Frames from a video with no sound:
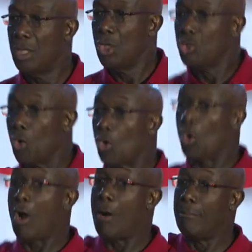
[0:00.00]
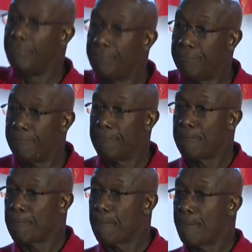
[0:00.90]
to come
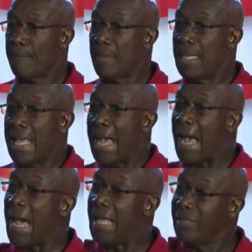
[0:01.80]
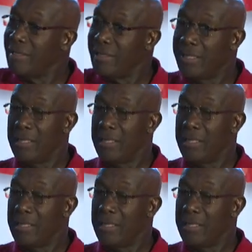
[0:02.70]
and